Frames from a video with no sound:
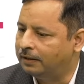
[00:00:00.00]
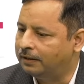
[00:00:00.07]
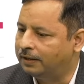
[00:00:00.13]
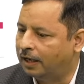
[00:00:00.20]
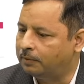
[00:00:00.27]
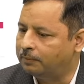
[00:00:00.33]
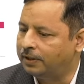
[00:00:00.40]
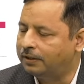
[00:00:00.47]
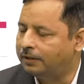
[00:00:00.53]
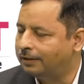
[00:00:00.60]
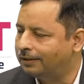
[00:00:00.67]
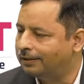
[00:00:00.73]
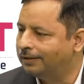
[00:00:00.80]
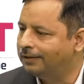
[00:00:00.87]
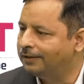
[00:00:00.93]

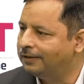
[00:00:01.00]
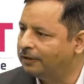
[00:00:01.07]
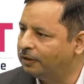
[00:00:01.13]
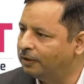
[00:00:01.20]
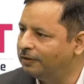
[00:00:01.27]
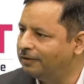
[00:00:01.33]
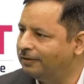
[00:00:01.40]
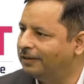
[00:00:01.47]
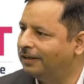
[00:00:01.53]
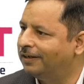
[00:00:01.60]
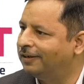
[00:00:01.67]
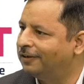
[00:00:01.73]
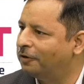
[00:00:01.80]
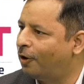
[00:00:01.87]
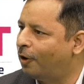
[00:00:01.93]
diametrically
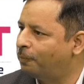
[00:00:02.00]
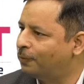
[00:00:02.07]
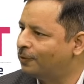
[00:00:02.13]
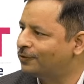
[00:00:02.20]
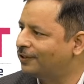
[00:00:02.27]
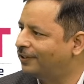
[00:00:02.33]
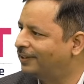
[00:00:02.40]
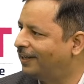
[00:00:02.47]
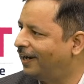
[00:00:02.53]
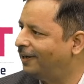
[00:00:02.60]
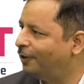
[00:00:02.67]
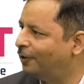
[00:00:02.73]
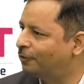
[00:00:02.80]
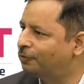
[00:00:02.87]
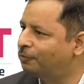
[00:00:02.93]
opposite
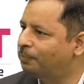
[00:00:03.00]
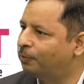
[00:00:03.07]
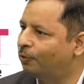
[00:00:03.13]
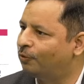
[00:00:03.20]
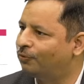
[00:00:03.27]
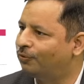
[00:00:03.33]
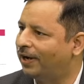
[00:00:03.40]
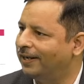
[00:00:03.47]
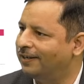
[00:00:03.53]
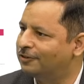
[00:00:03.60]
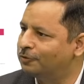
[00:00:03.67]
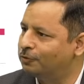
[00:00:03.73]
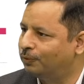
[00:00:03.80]
kind of profiles.